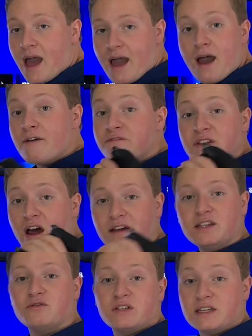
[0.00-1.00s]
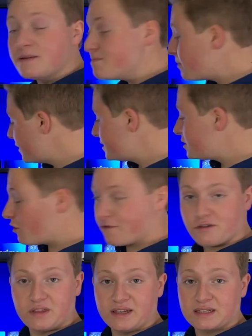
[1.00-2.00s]
have not used it in months
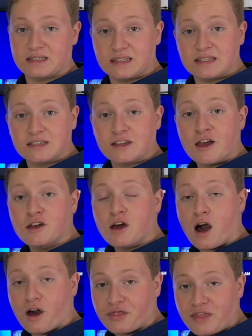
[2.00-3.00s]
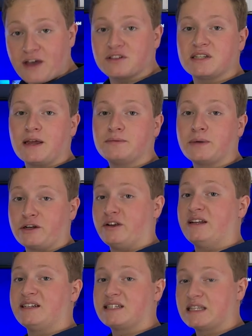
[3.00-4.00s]
over this. This is 1,000 times better.
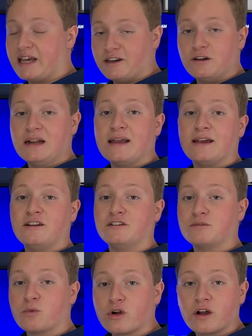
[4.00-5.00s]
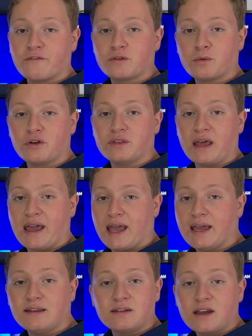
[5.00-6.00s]
It is lighter, it is more comfortable in the
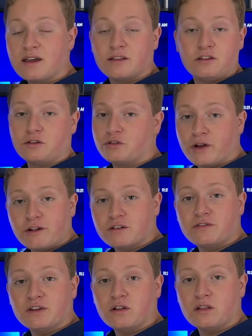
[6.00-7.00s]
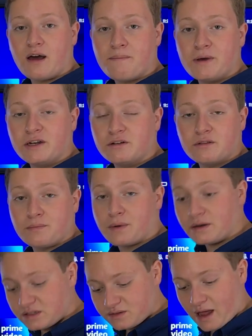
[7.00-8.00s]
hand, the triggers feel a lot better, the
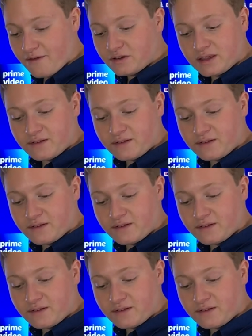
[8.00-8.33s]
buttons, everything